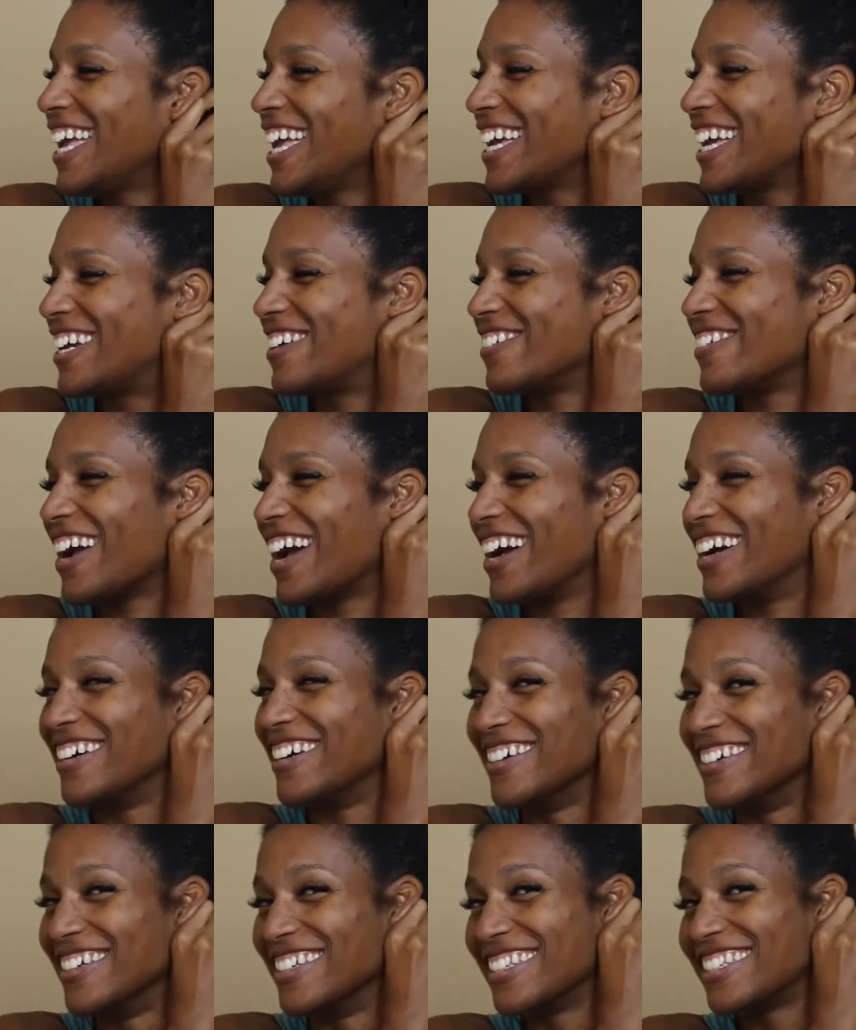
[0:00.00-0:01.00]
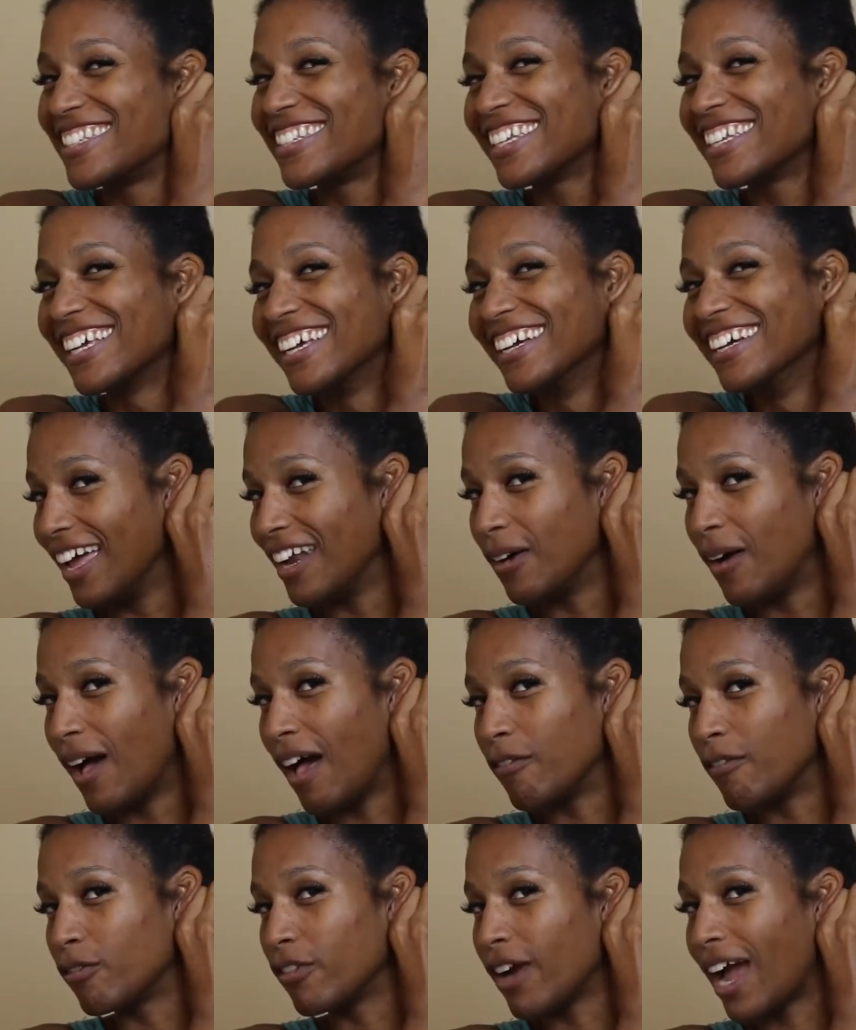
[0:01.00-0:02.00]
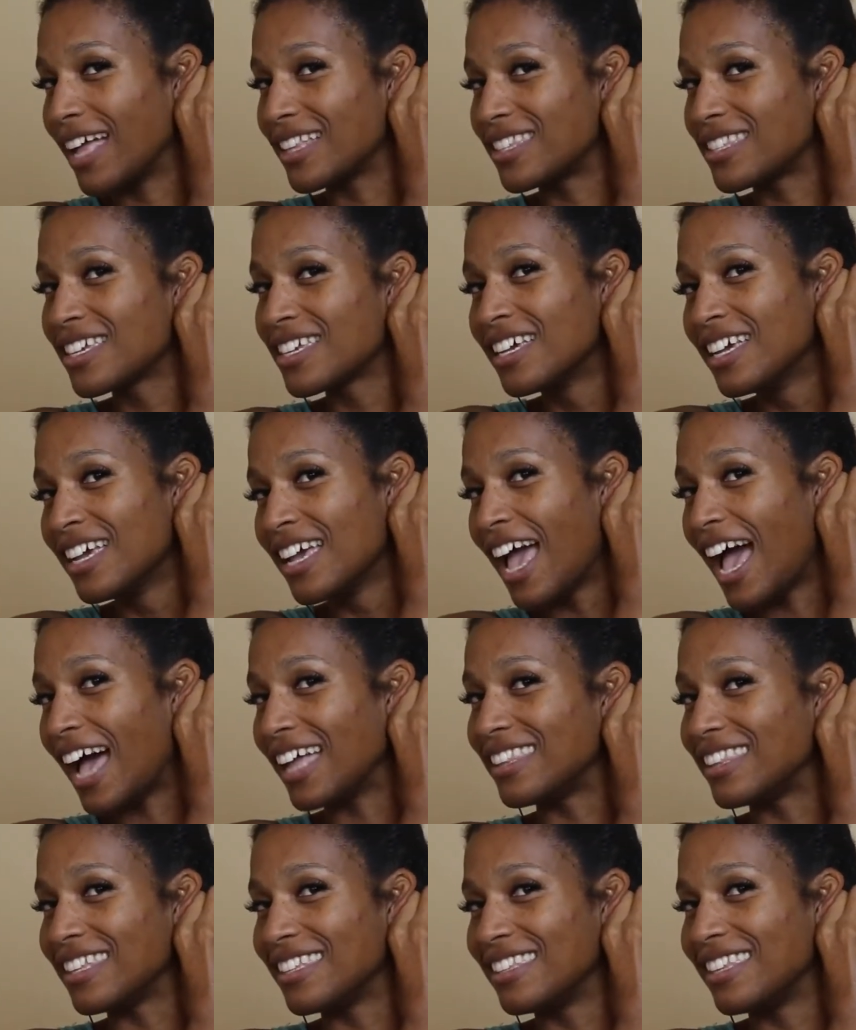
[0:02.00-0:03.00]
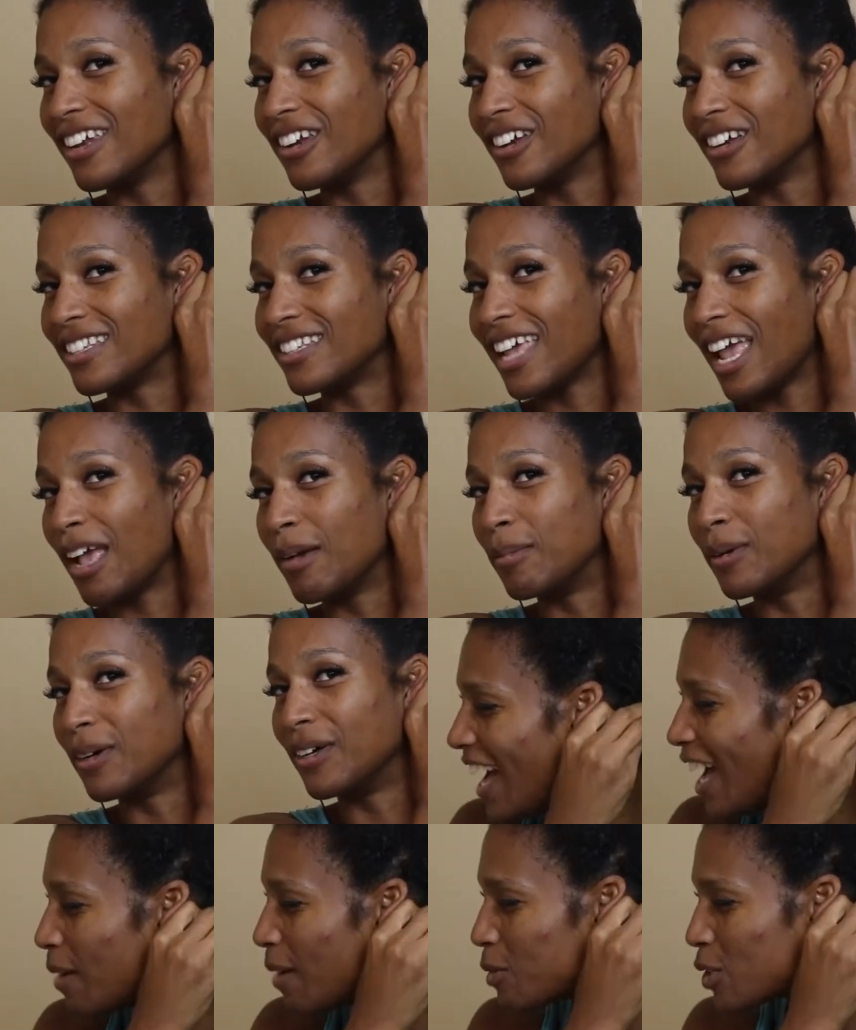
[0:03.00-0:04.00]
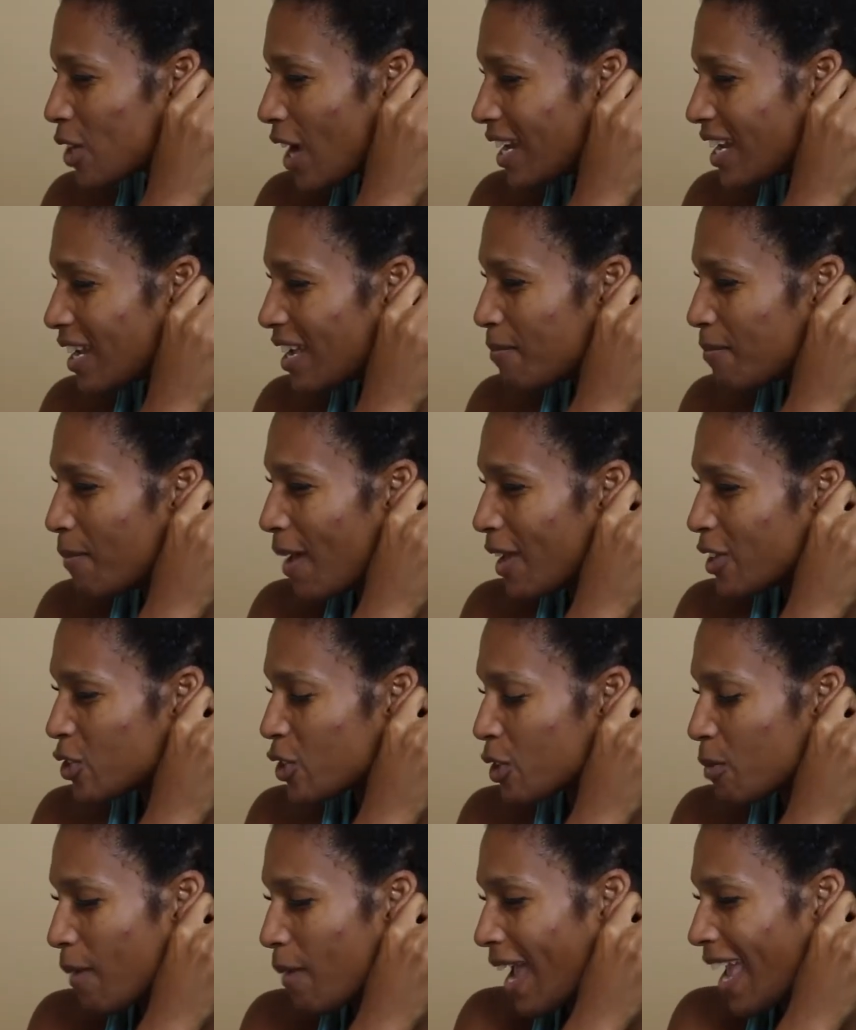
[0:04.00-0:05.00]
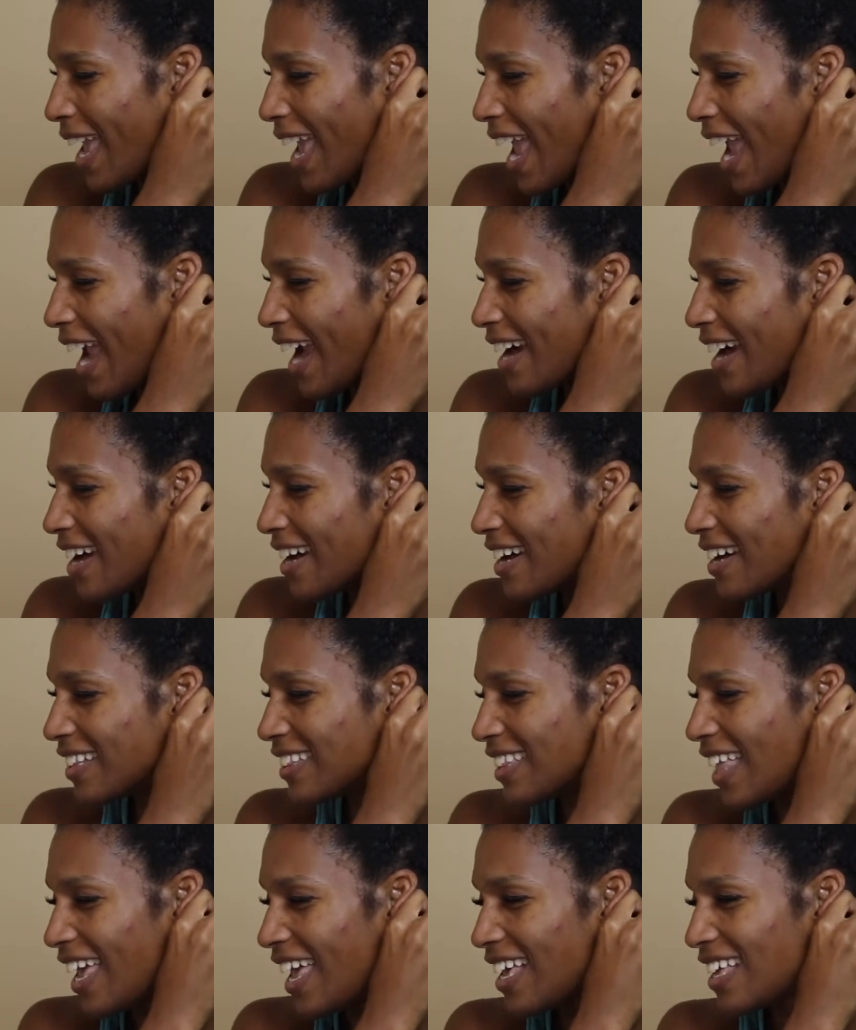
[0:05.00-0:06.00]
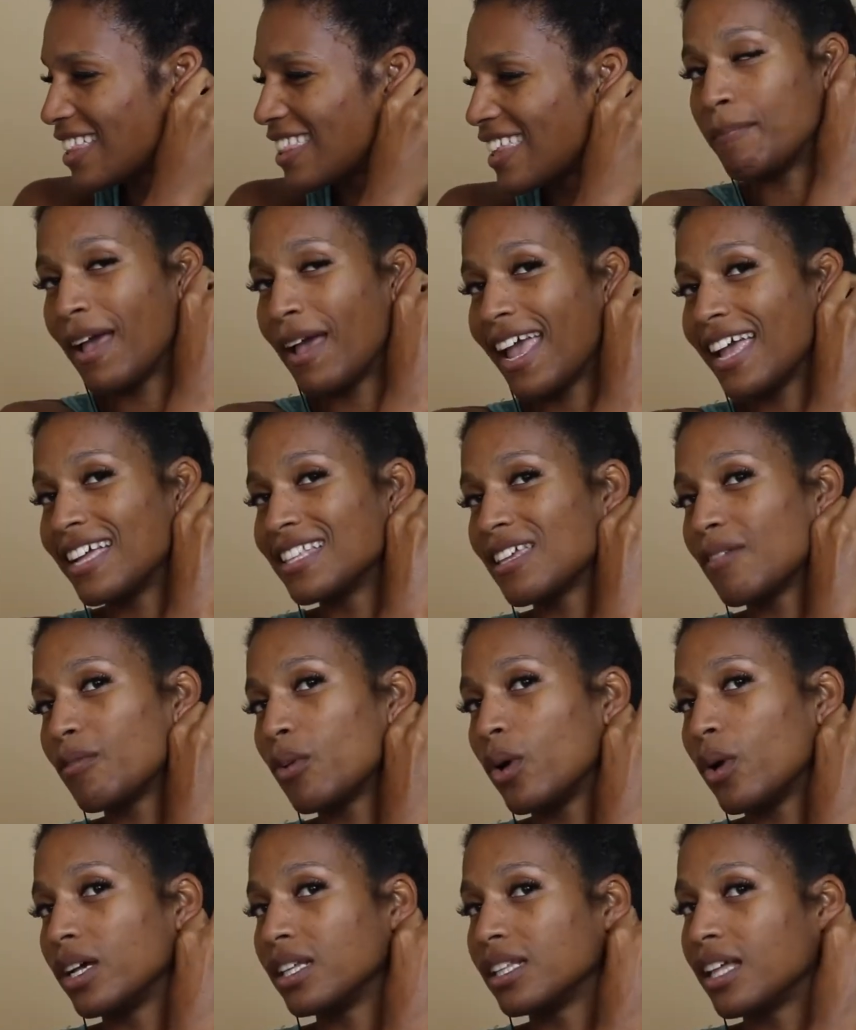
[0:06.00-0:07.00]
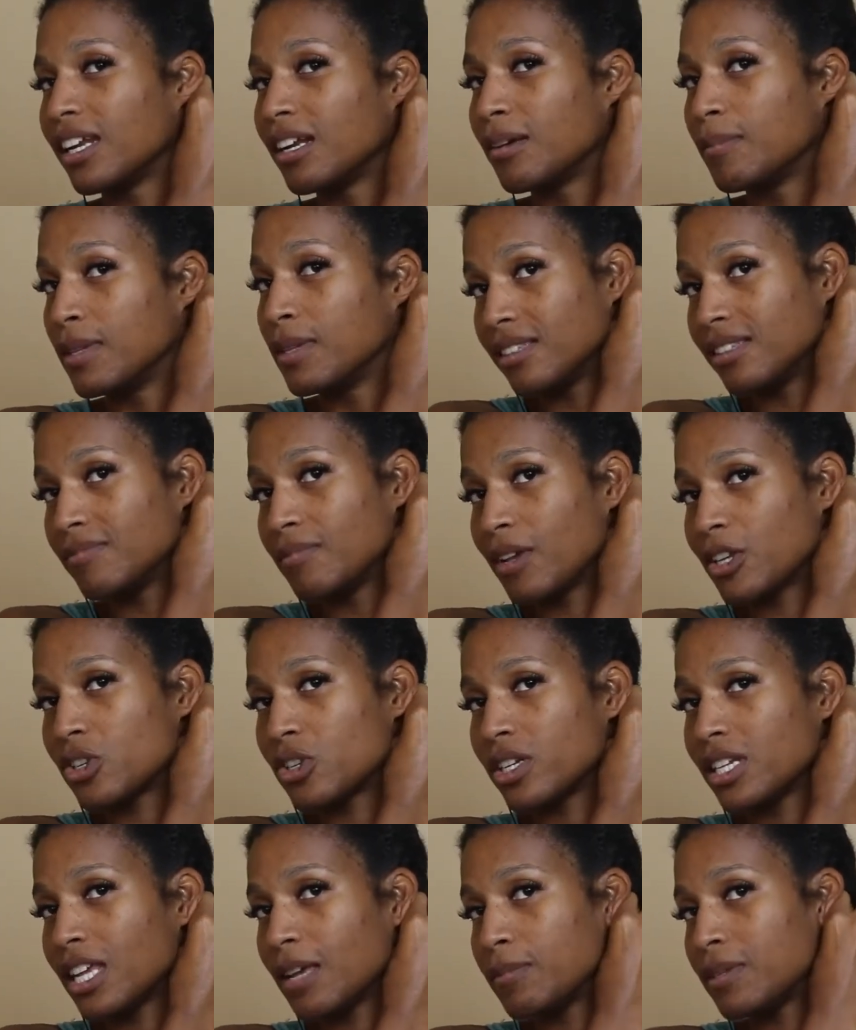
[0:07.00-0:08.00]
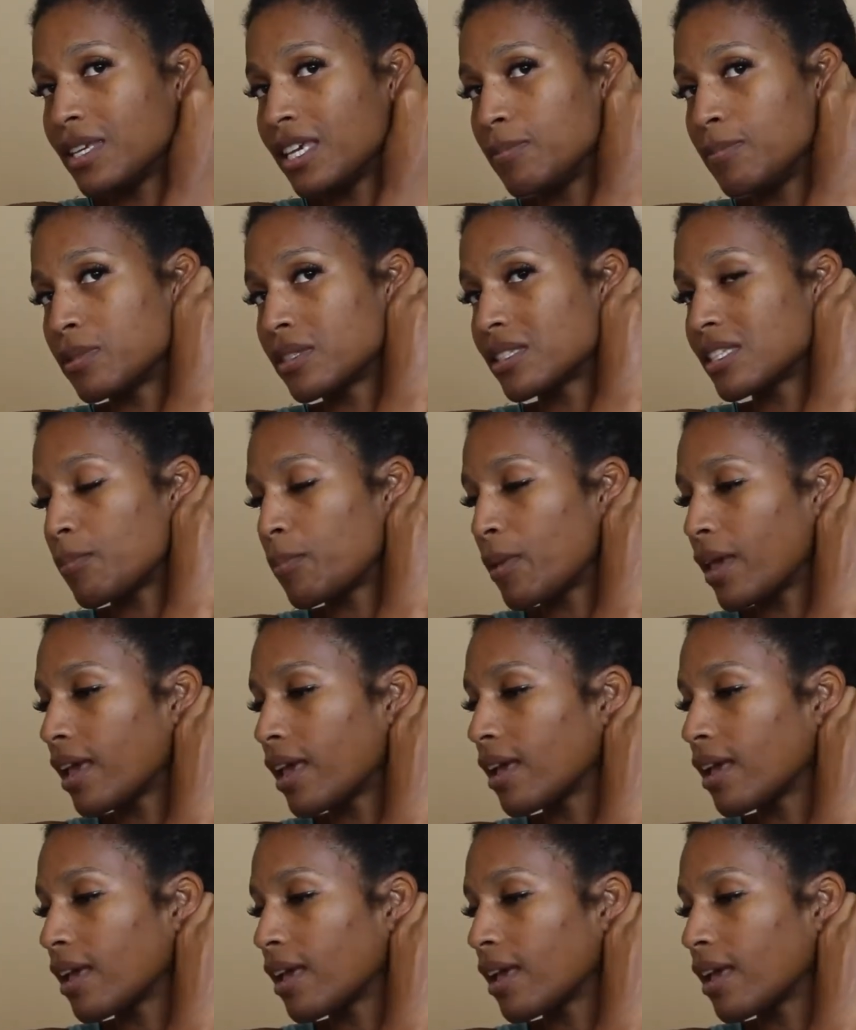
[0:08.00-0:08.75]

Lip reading: Gross. I don't have rats at the dinner table. I'm trying to measure my hair length. My hands have oil on them and measuring tape keeps slipping.